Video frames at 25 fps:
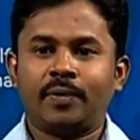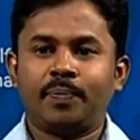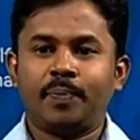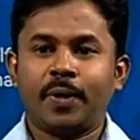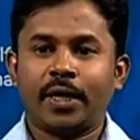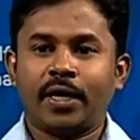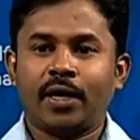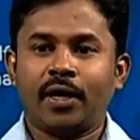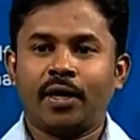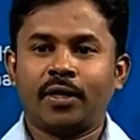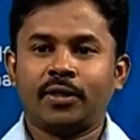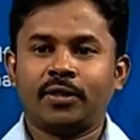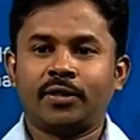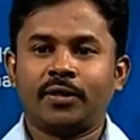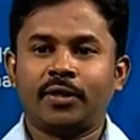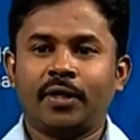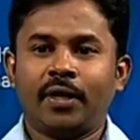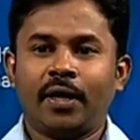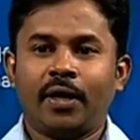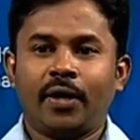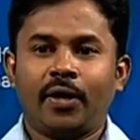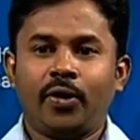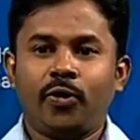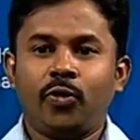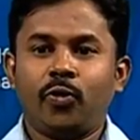because
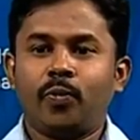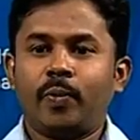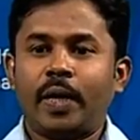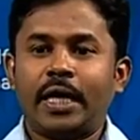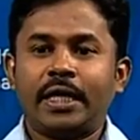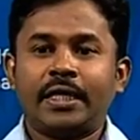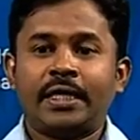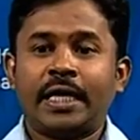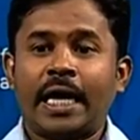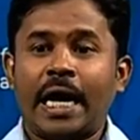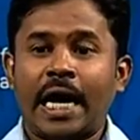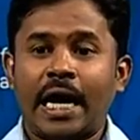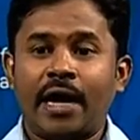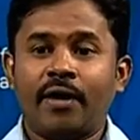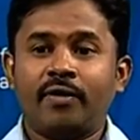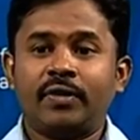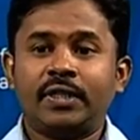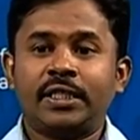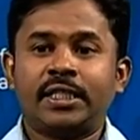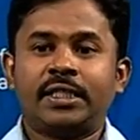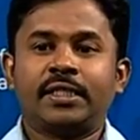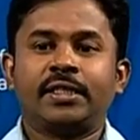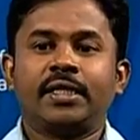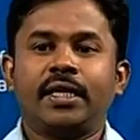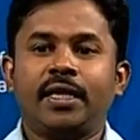you might
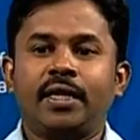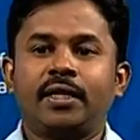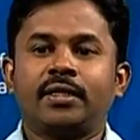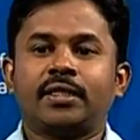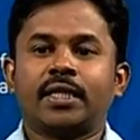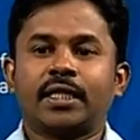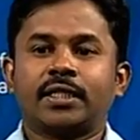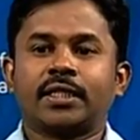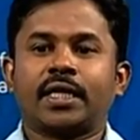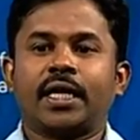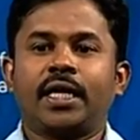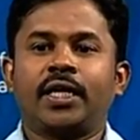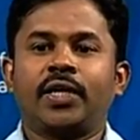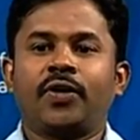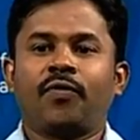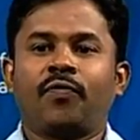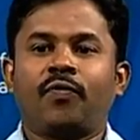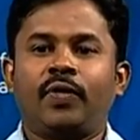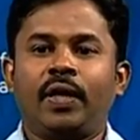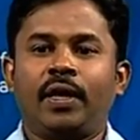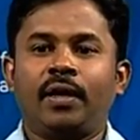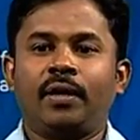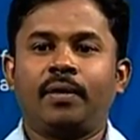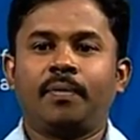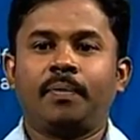haven't seen such kind of
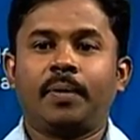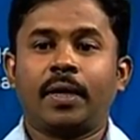thing,